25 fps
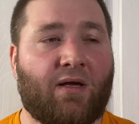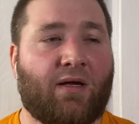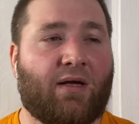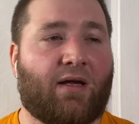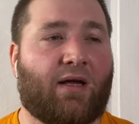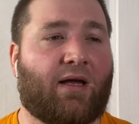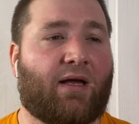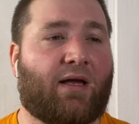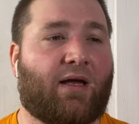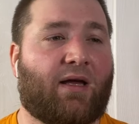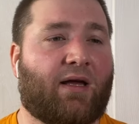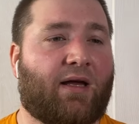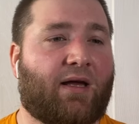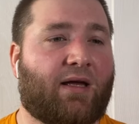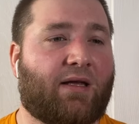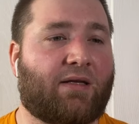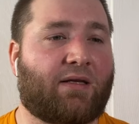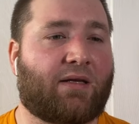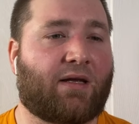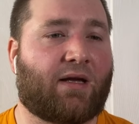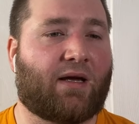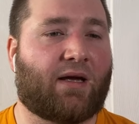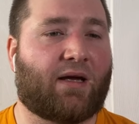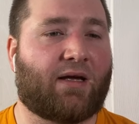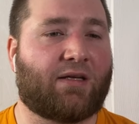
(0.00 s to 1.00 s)
And
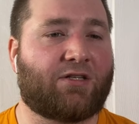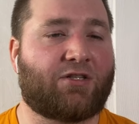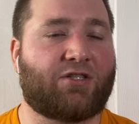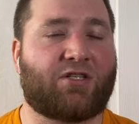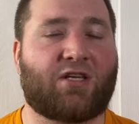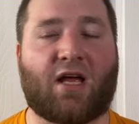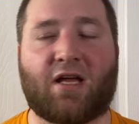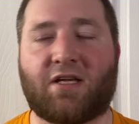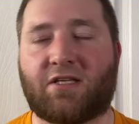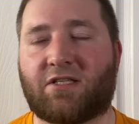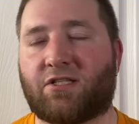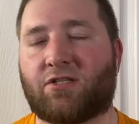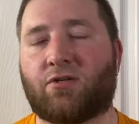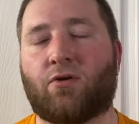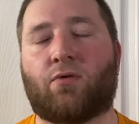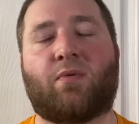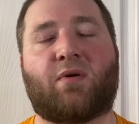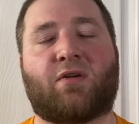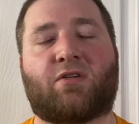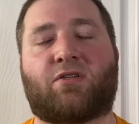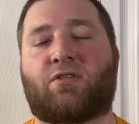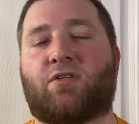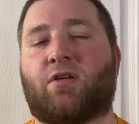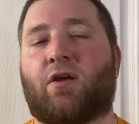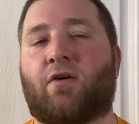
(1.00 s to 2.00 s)
uh, I just had so
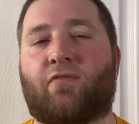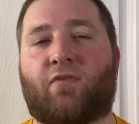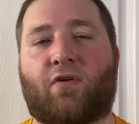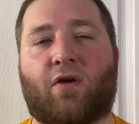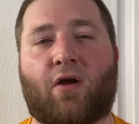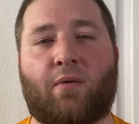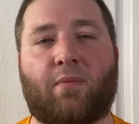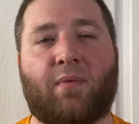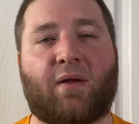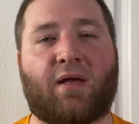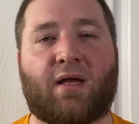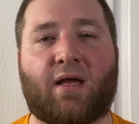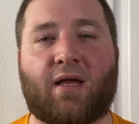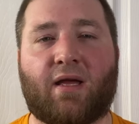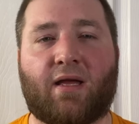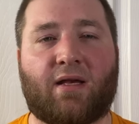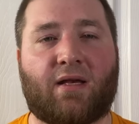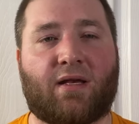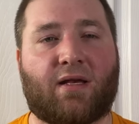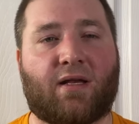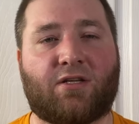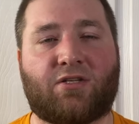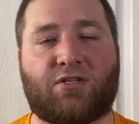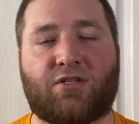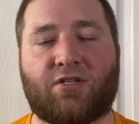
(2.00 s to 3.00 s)
much stuff coming in,
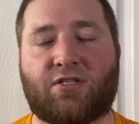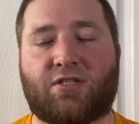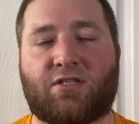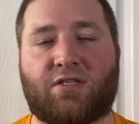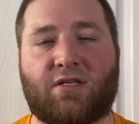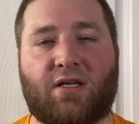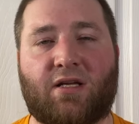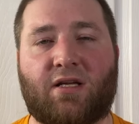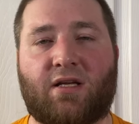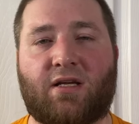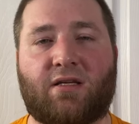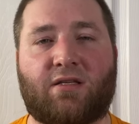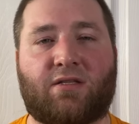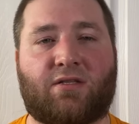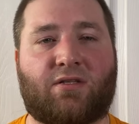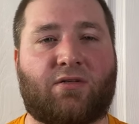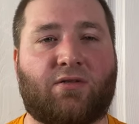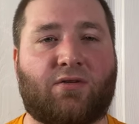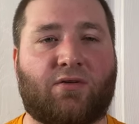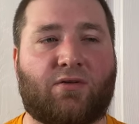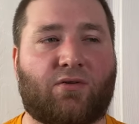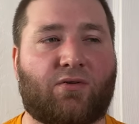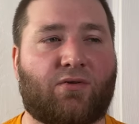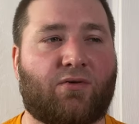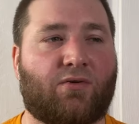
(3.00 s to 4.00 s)
and I just needed
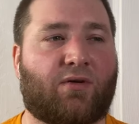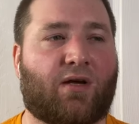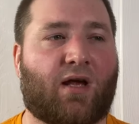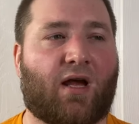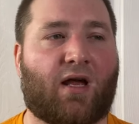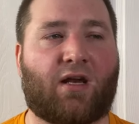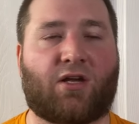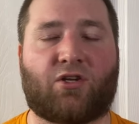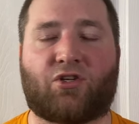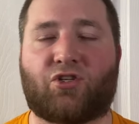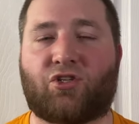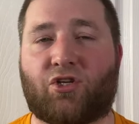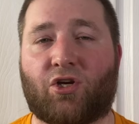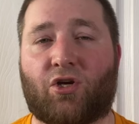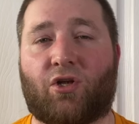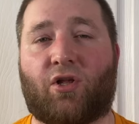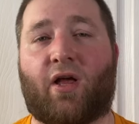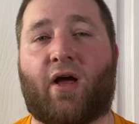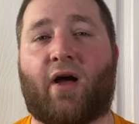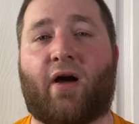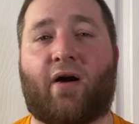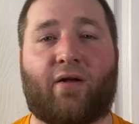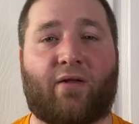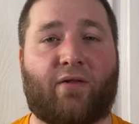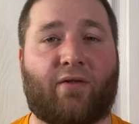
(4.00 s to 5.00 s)
to kind of chill
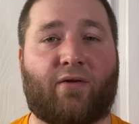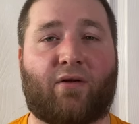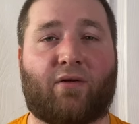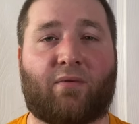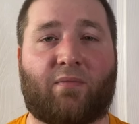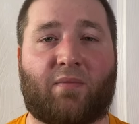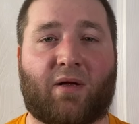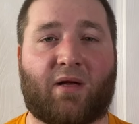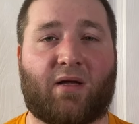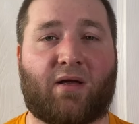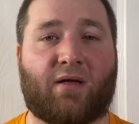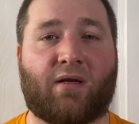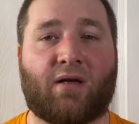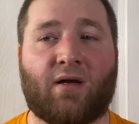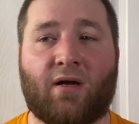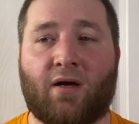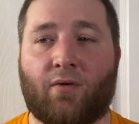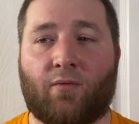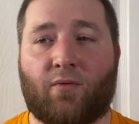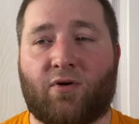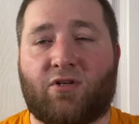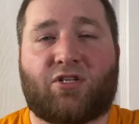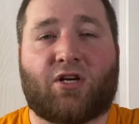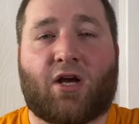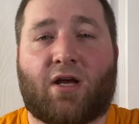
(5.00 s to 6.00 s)
out a little bit,
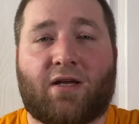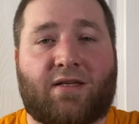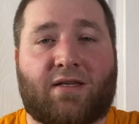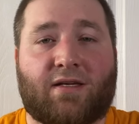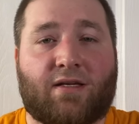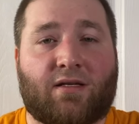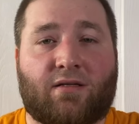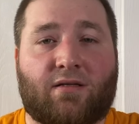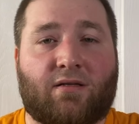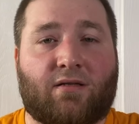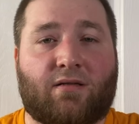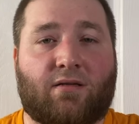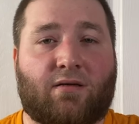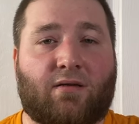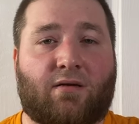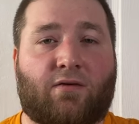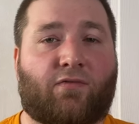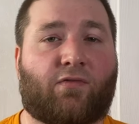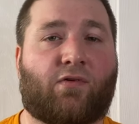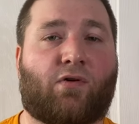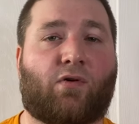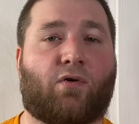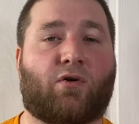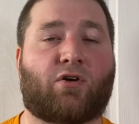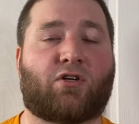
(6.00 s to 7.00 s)
which I didn't, of
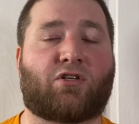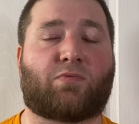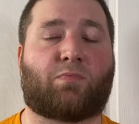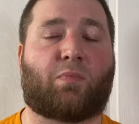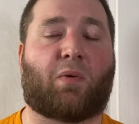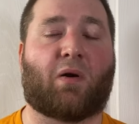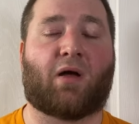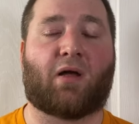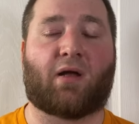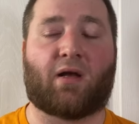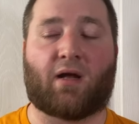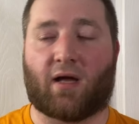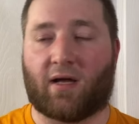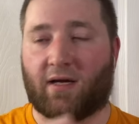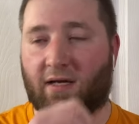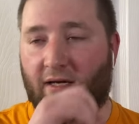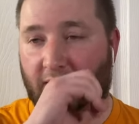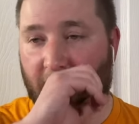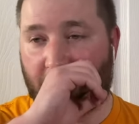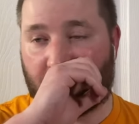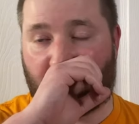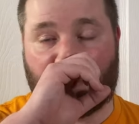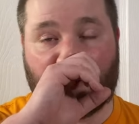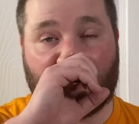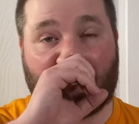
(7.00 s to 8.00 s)
course, but I
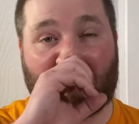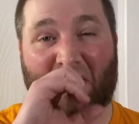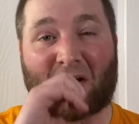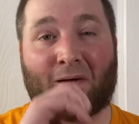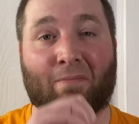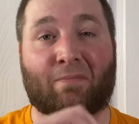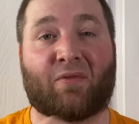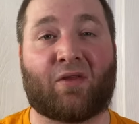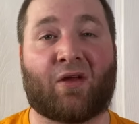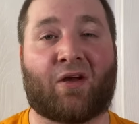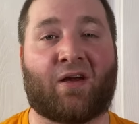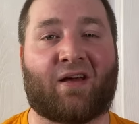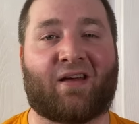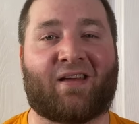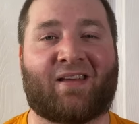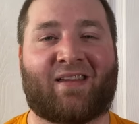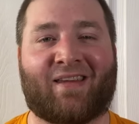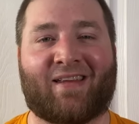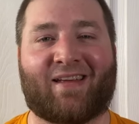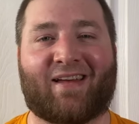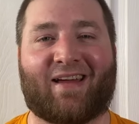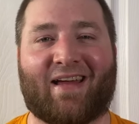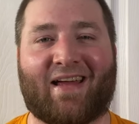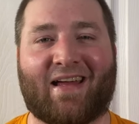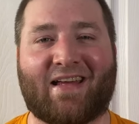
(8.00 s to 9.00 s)
didn't pick up the,
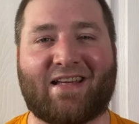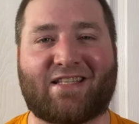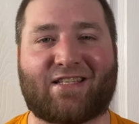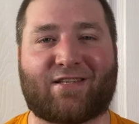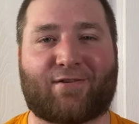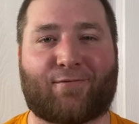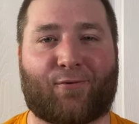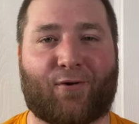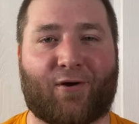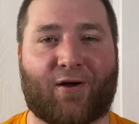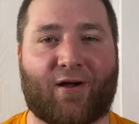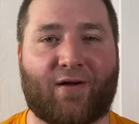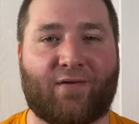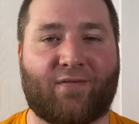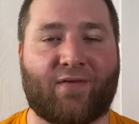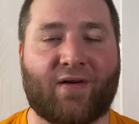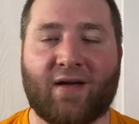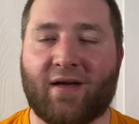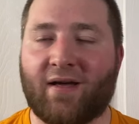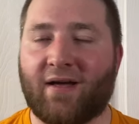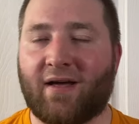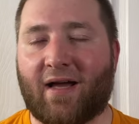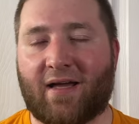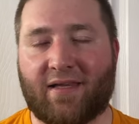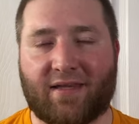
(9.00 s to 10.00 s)
the Ace Riv,
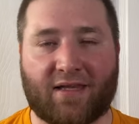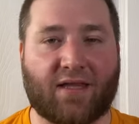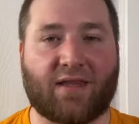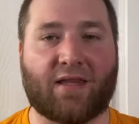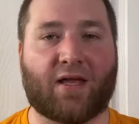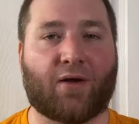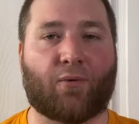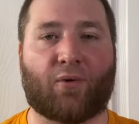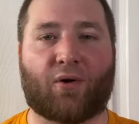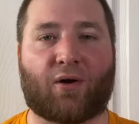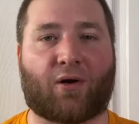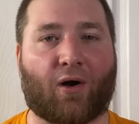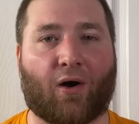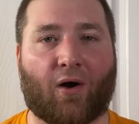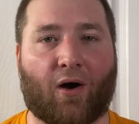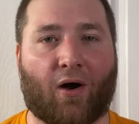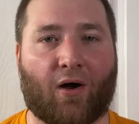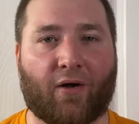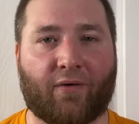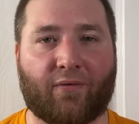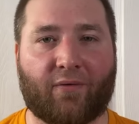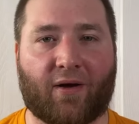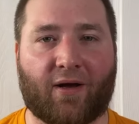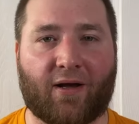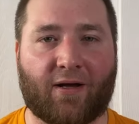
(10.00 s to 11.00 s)
and then they were
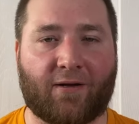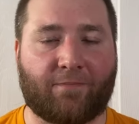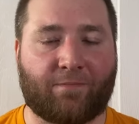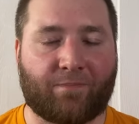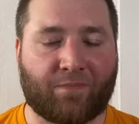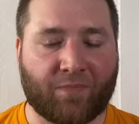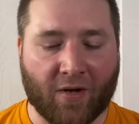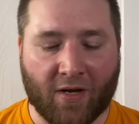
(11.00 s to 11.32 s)
gone, right?